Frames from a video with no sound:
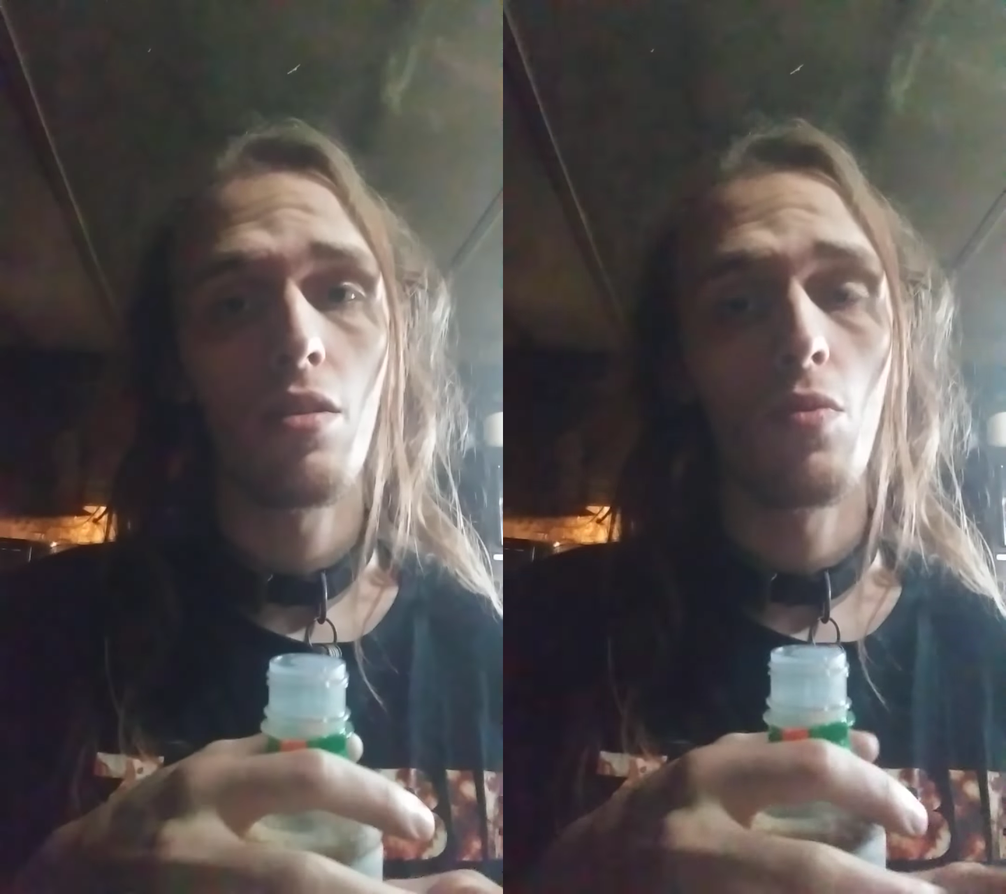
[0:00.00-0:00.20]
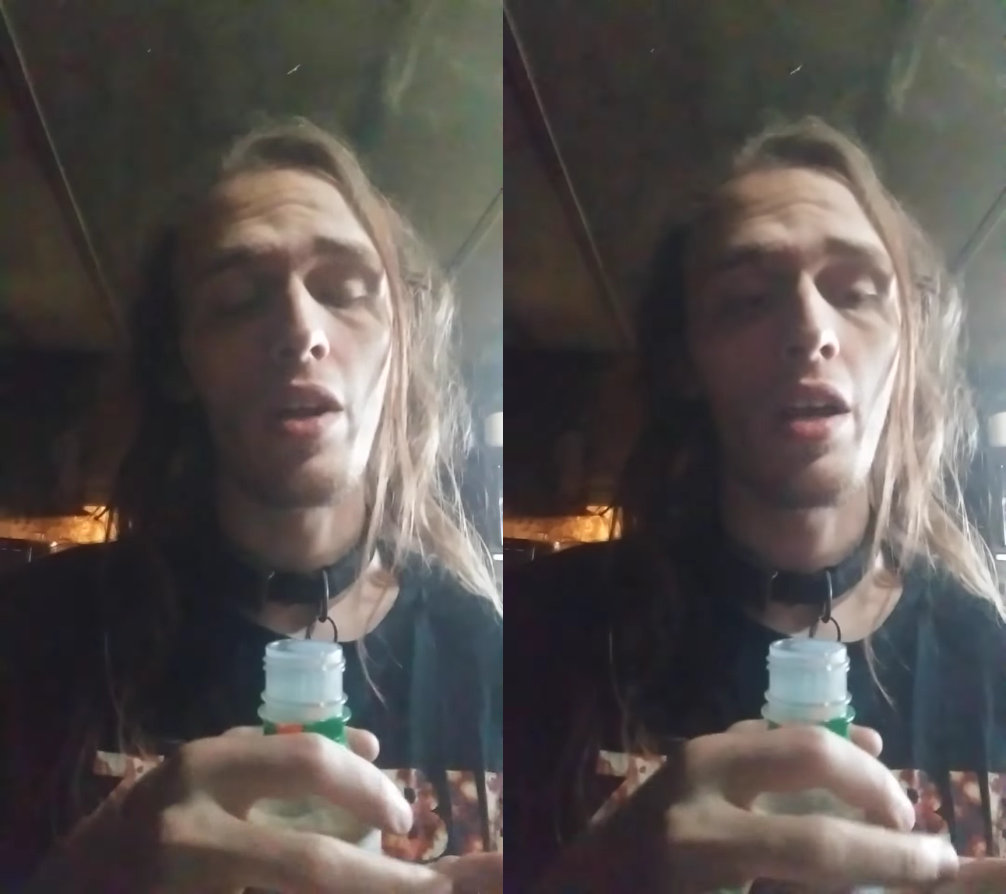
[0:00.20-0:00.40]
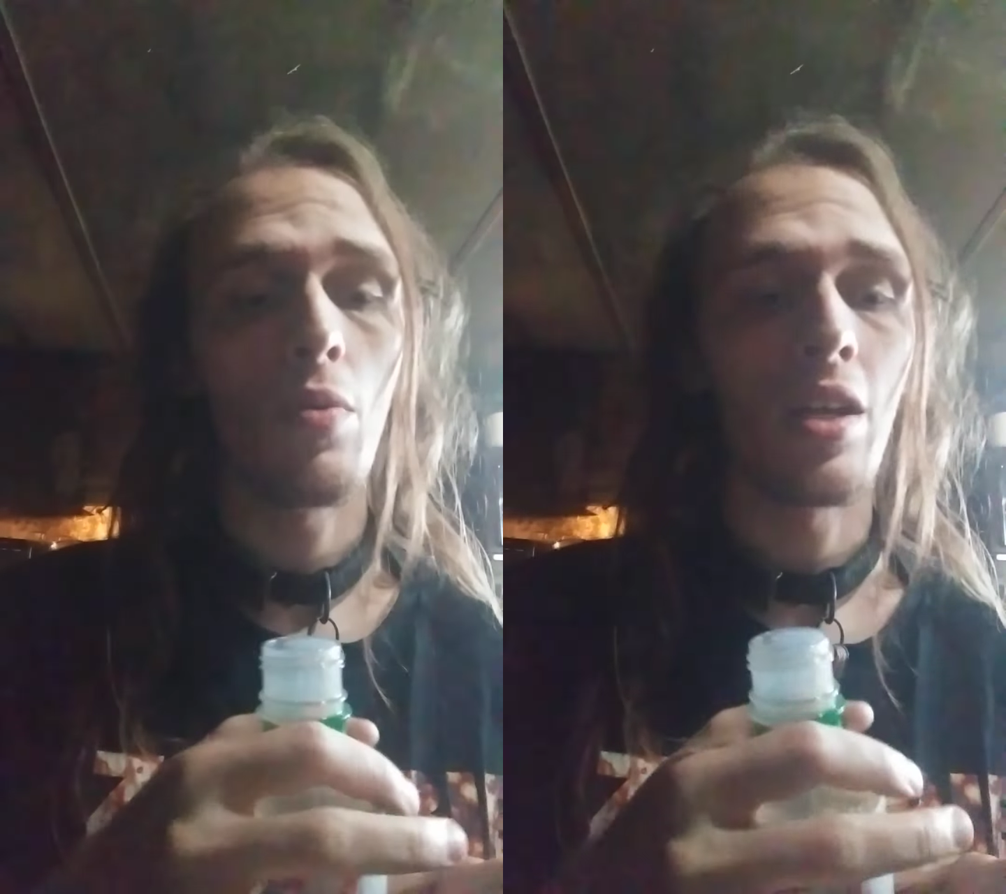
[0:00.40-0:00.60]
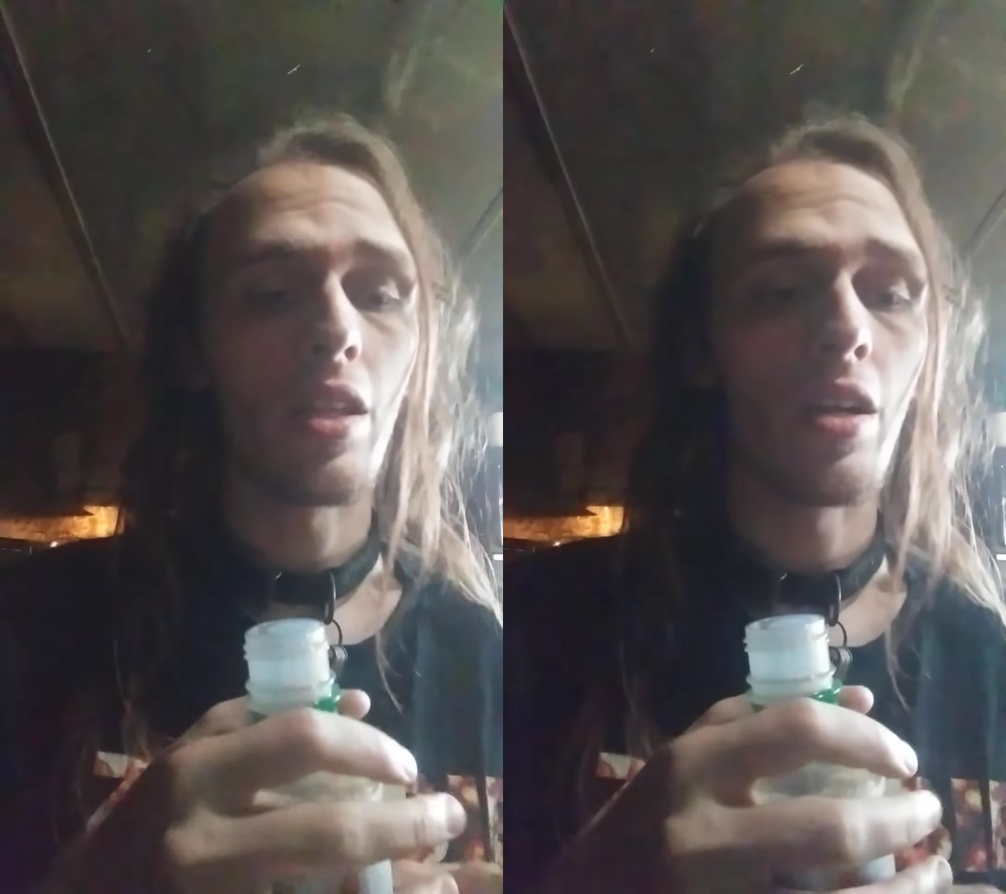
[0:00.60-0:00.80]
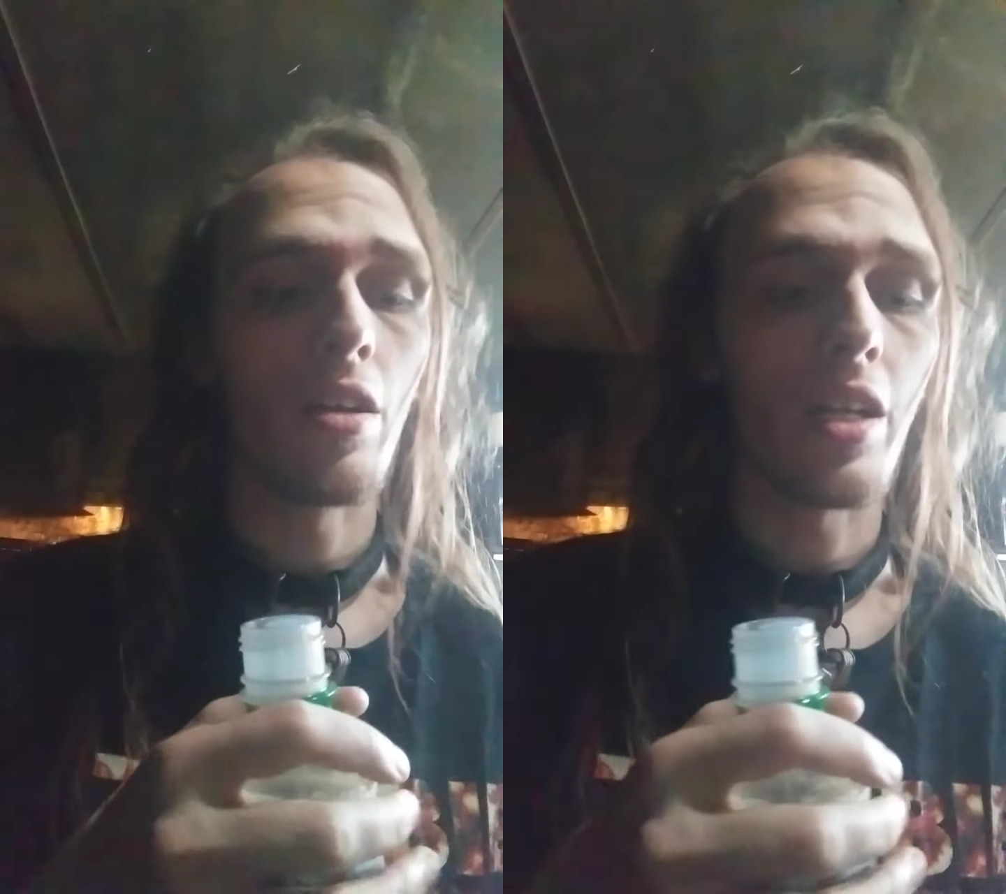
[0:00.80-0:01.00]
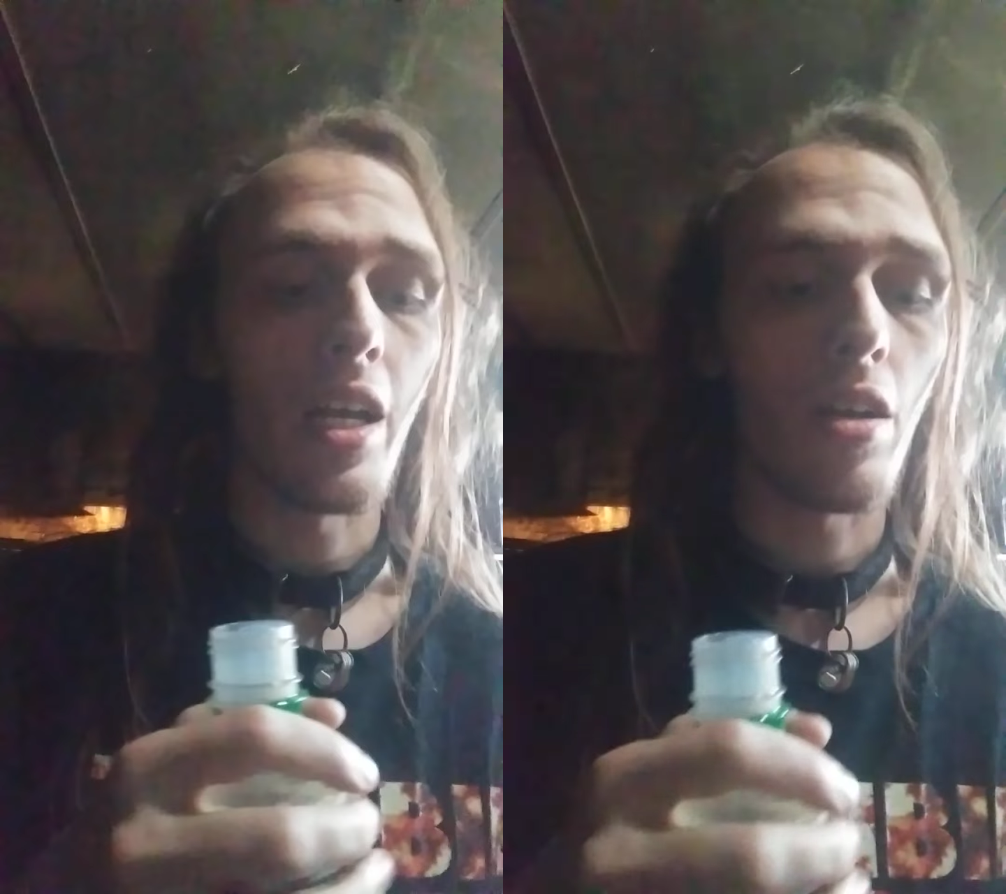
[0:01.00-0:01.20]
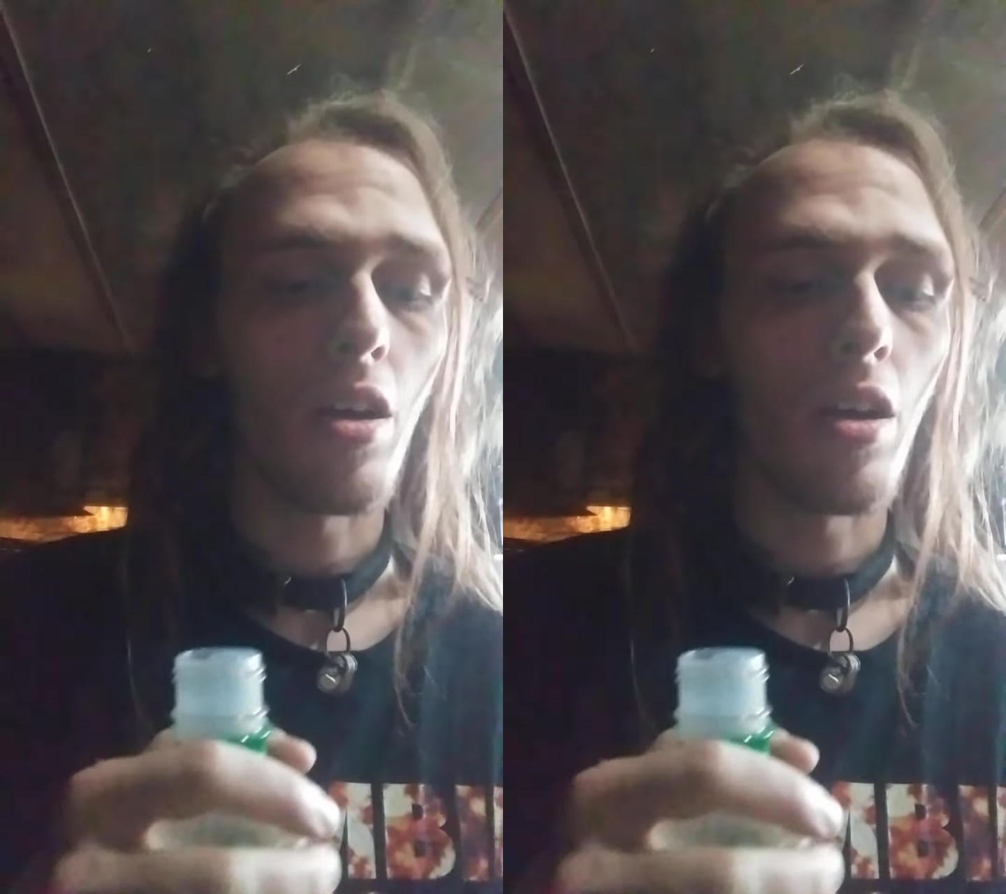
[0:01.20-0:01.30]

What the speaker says: when I went there to get